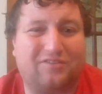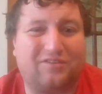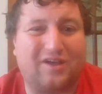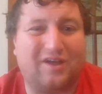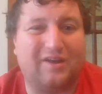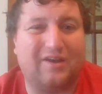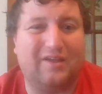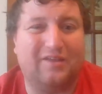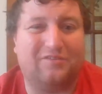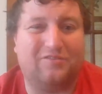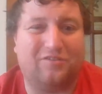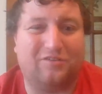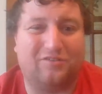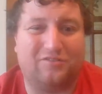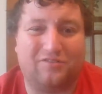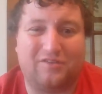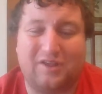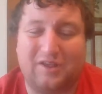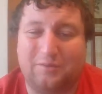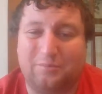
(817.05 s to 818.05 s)
got
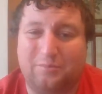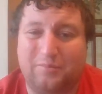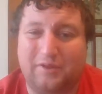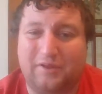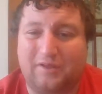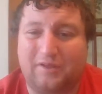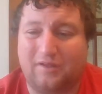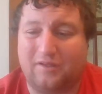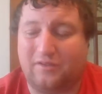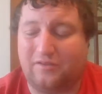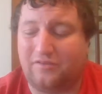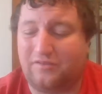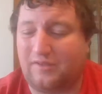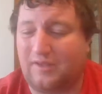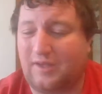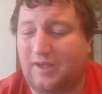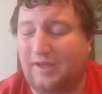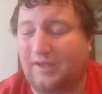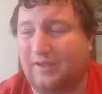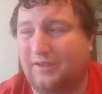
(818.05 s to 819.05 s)
interesting because
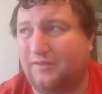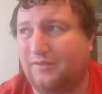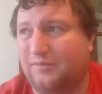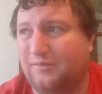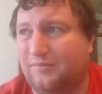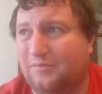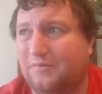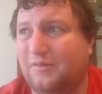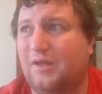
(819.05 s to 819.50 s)
I